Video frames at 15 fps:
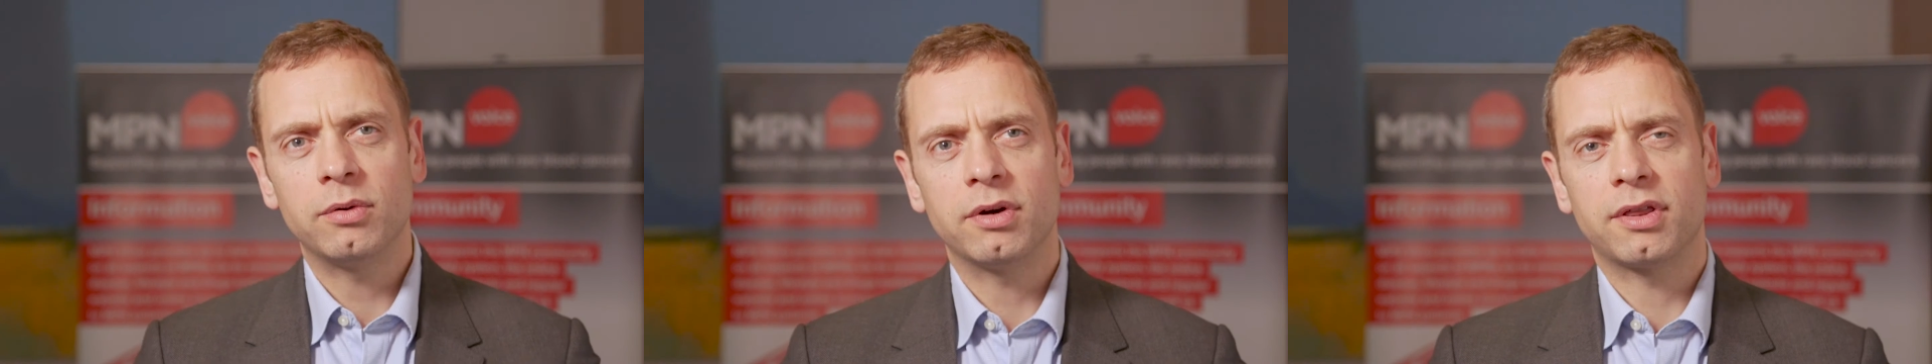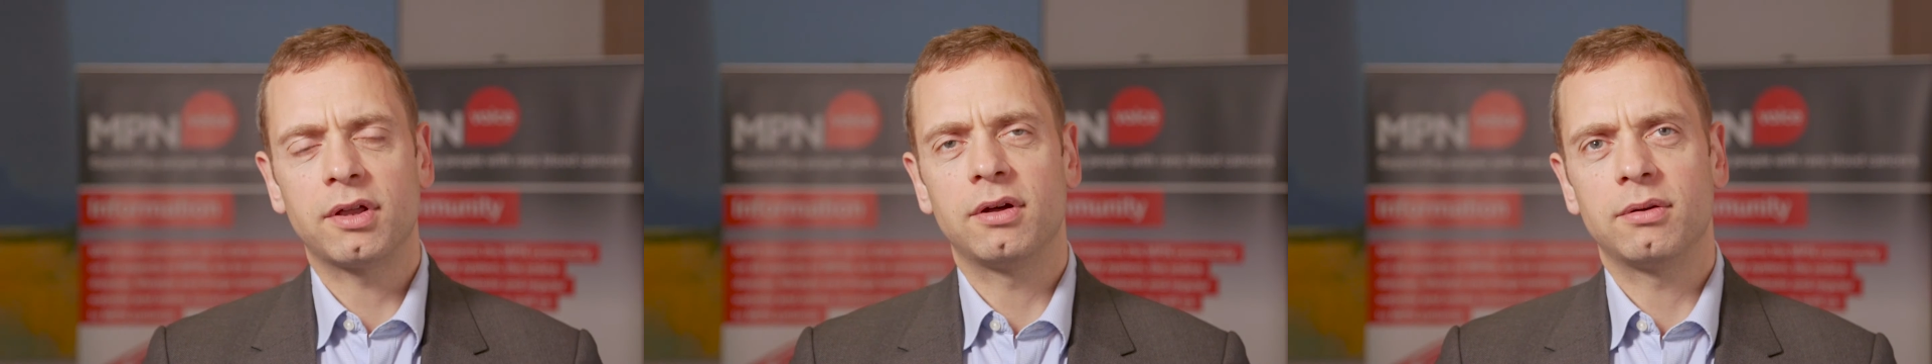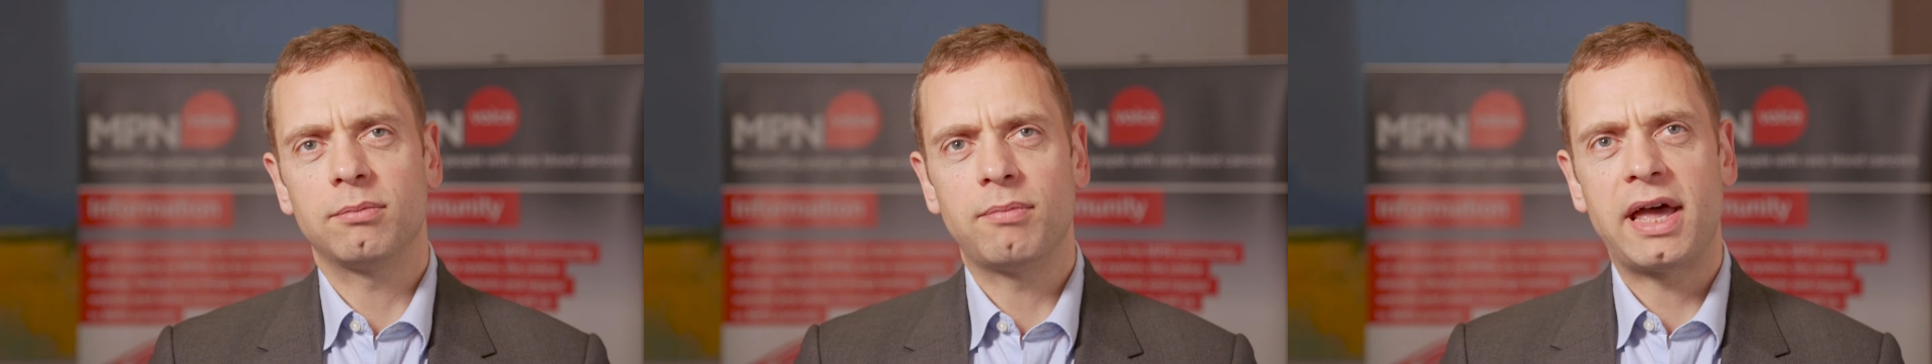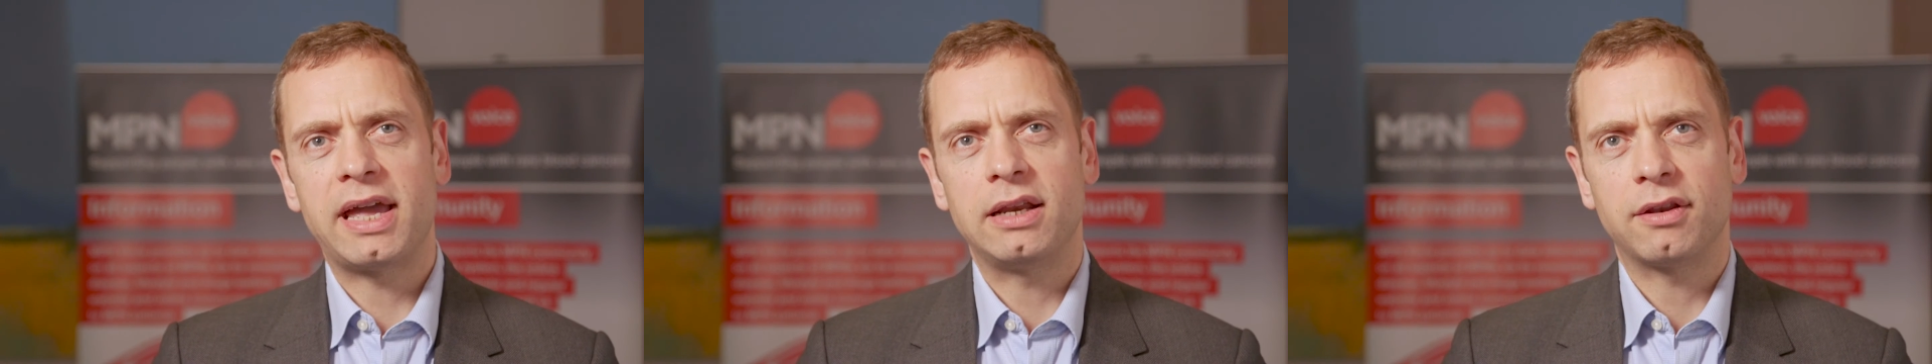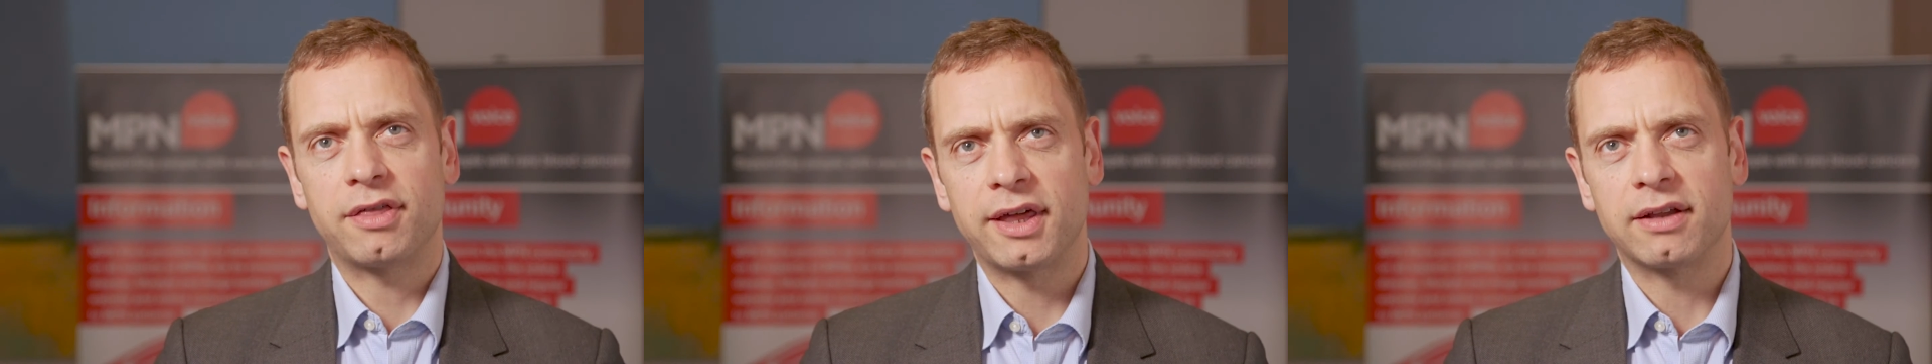two other
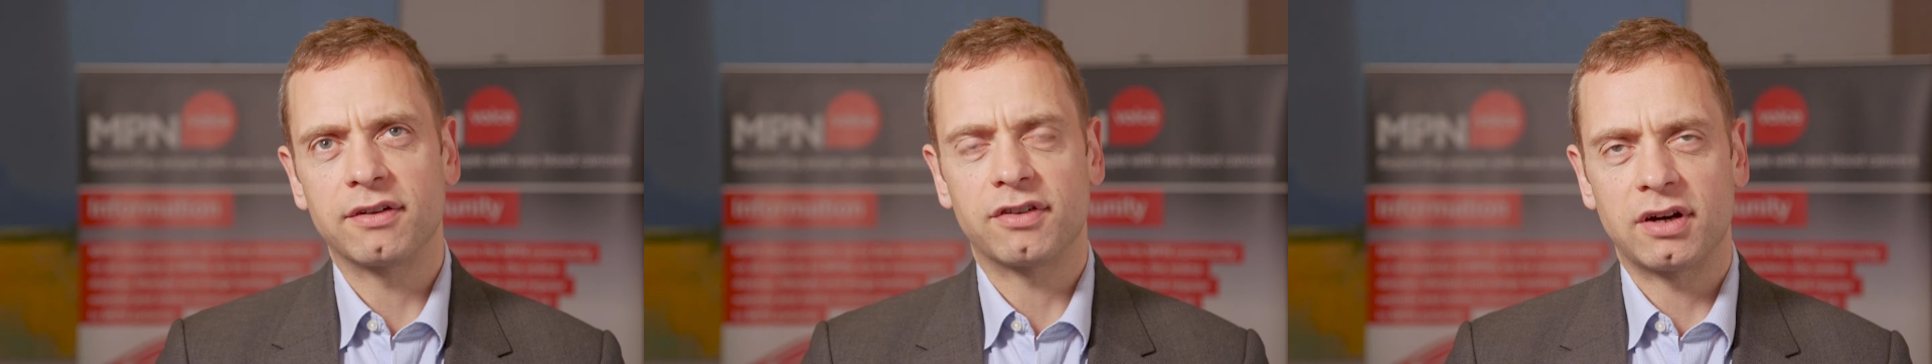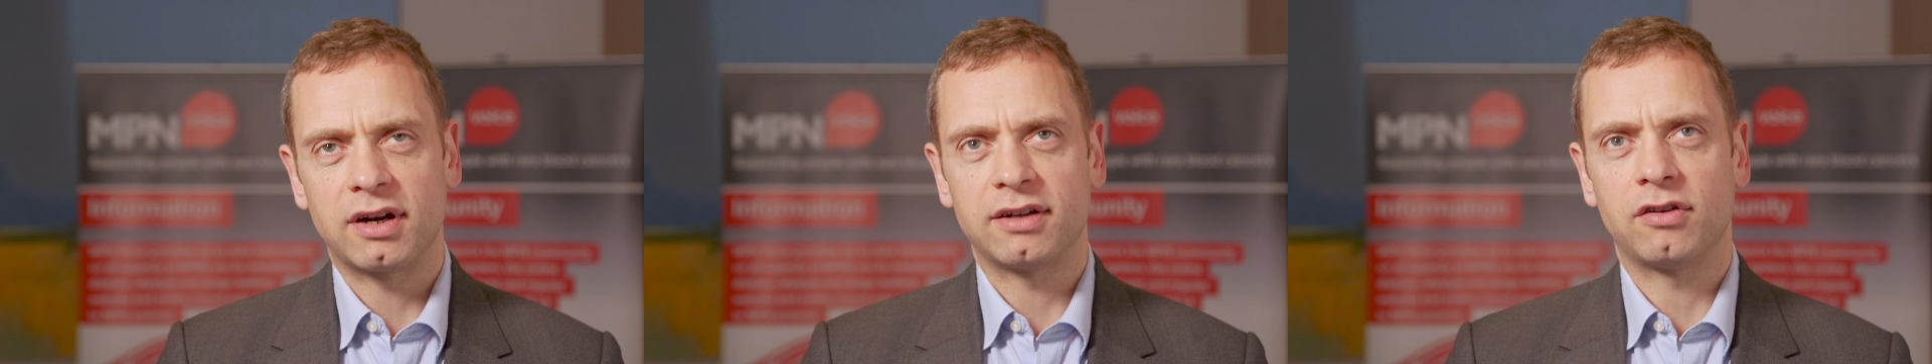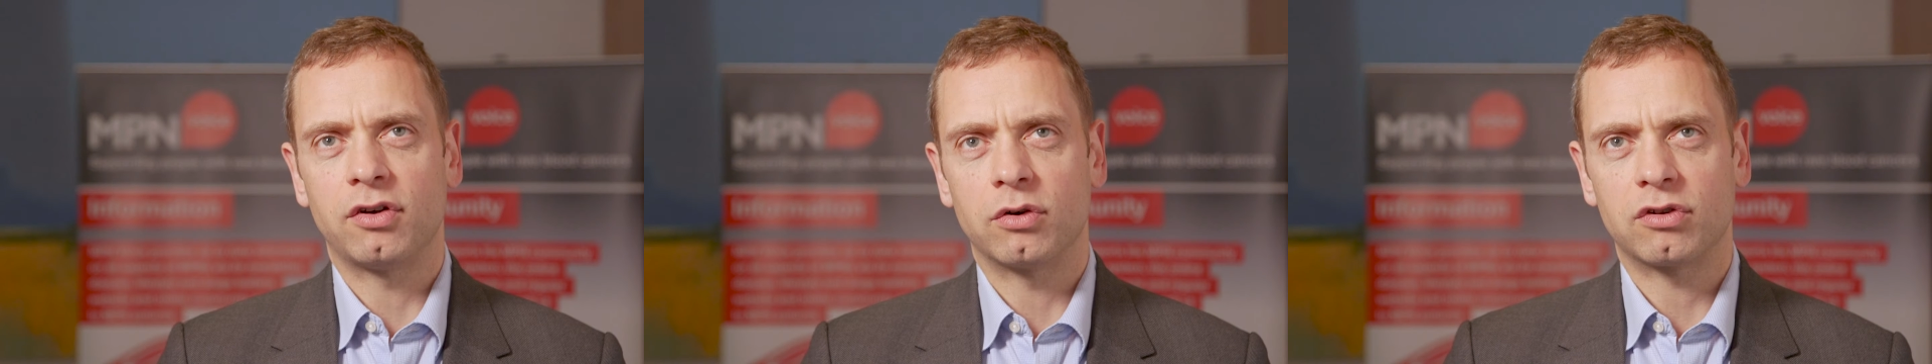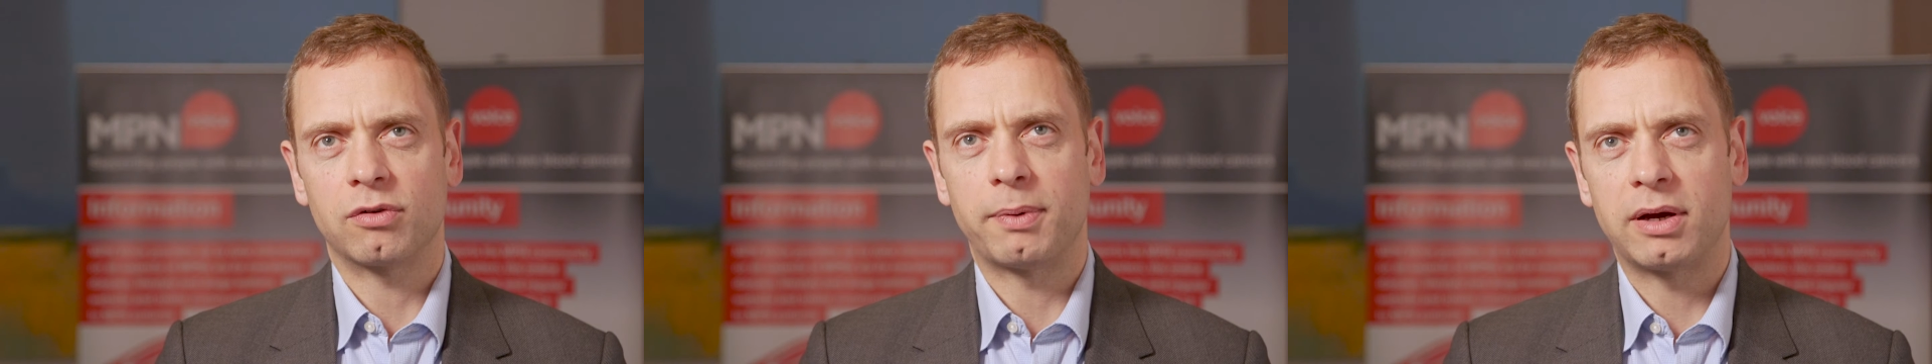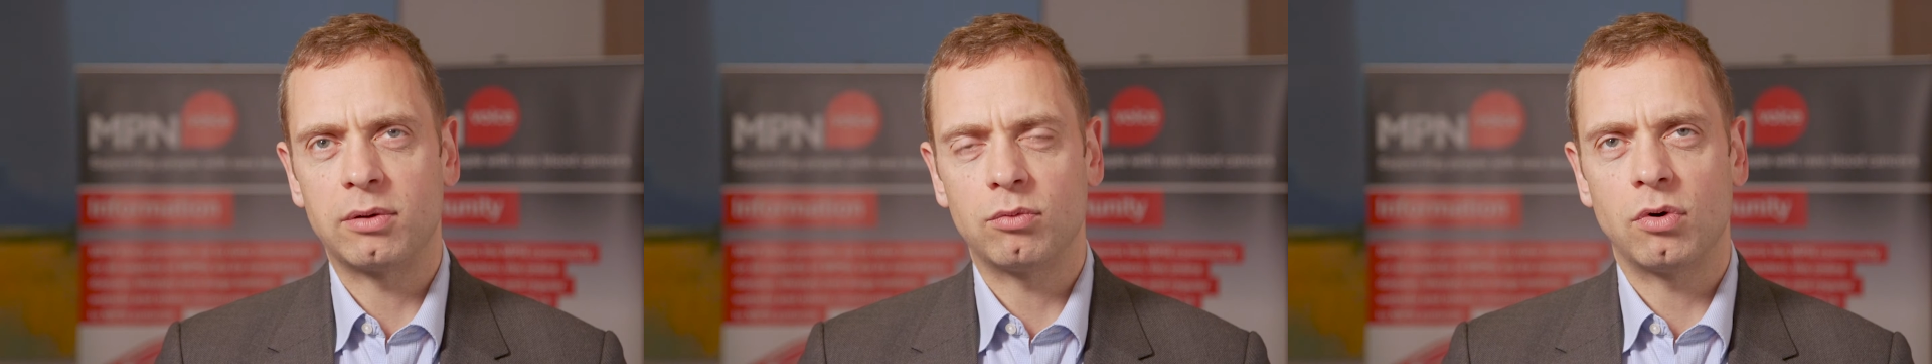main things that I talked
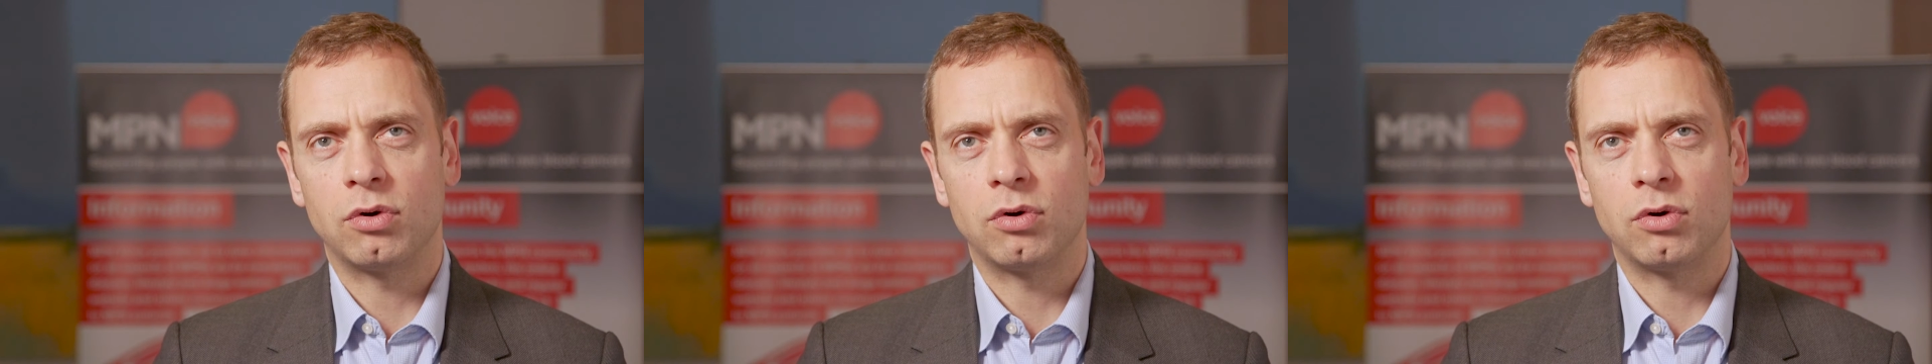about.